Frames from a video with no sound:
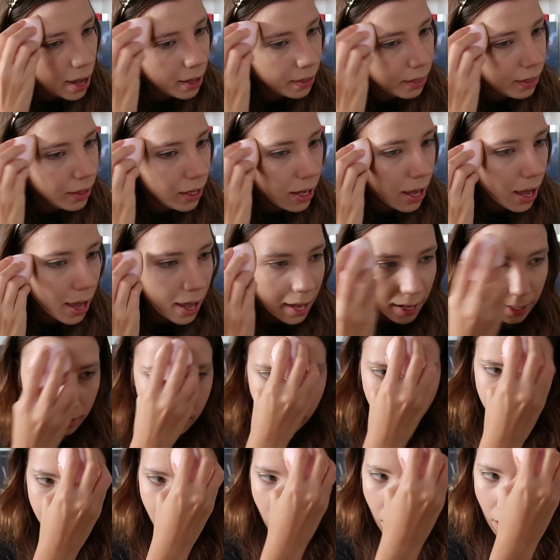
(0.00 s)
at the
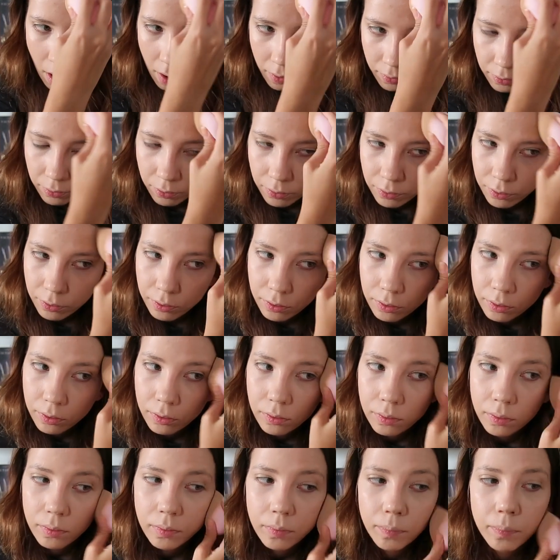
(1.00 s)
end of
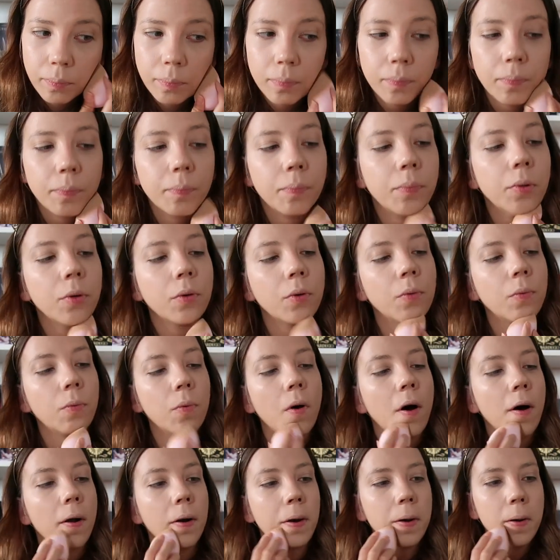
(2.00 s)
book
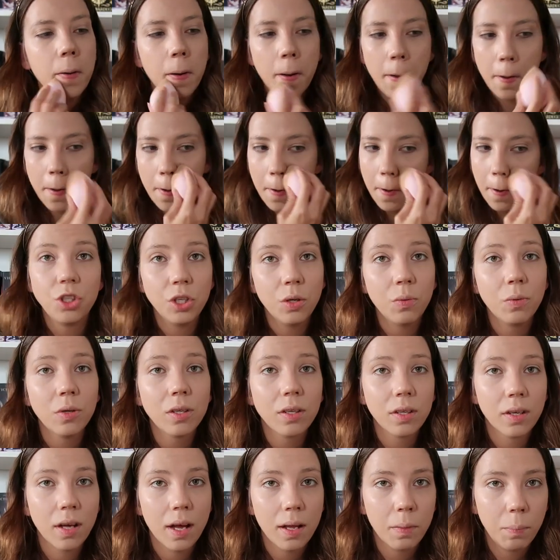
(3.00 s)
1, she
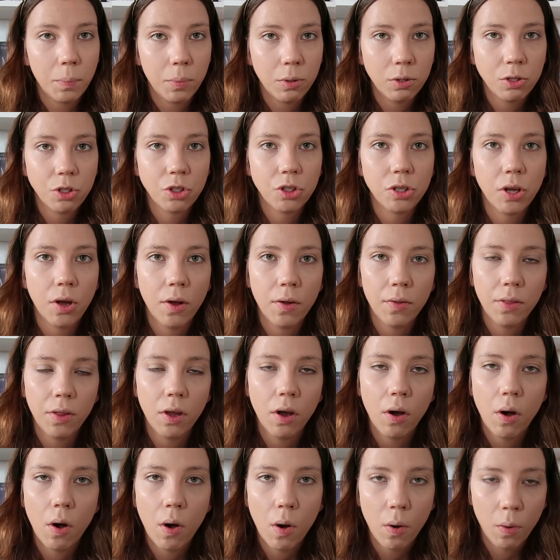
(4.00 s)
got pushed down
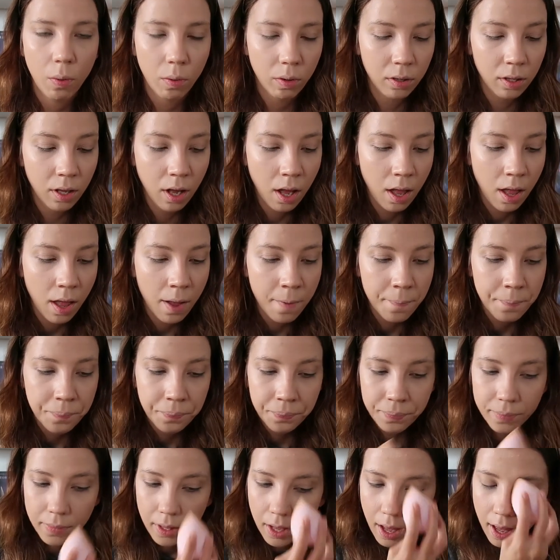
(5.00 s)
a hole,
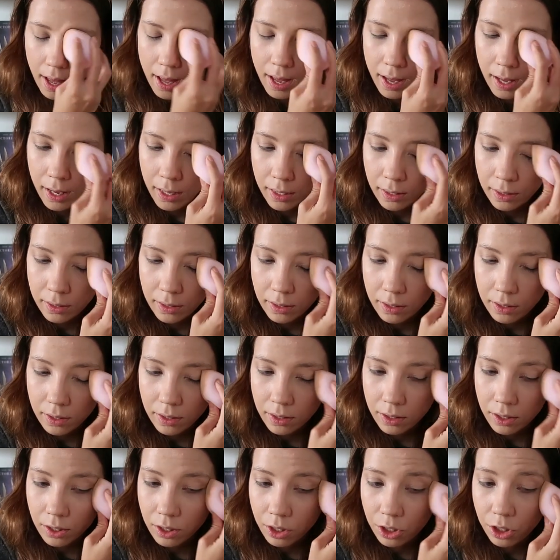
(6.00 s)

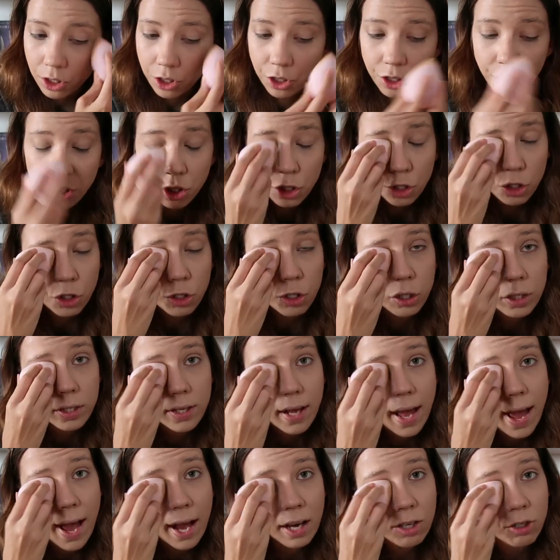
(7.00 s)
and she
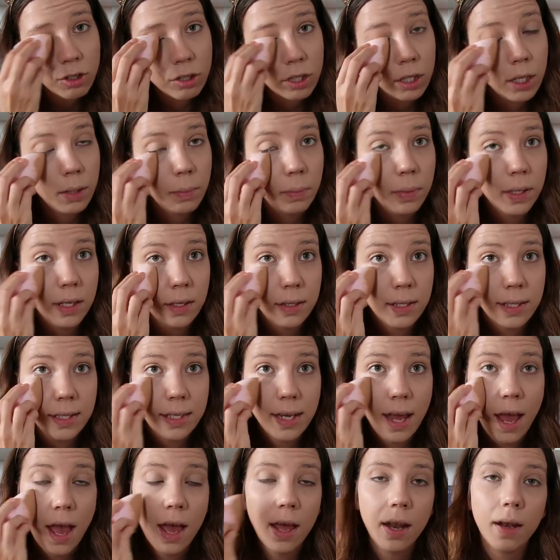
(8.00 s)
should actually be
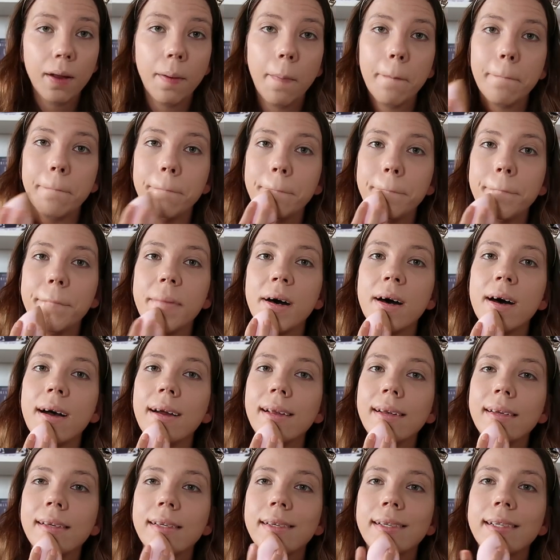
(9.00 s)
dead,
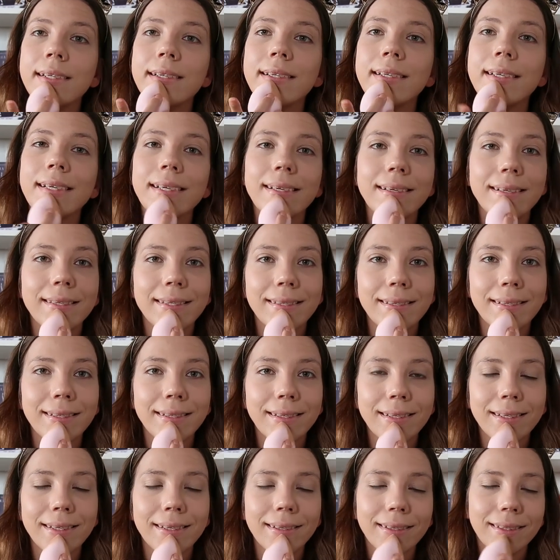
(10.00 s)
but she
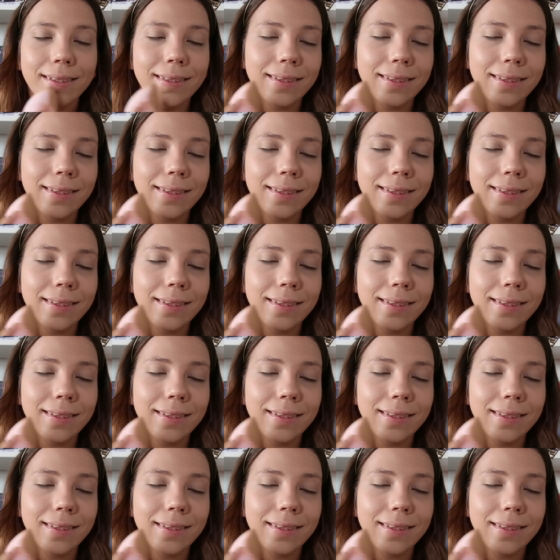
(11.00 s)
isn't.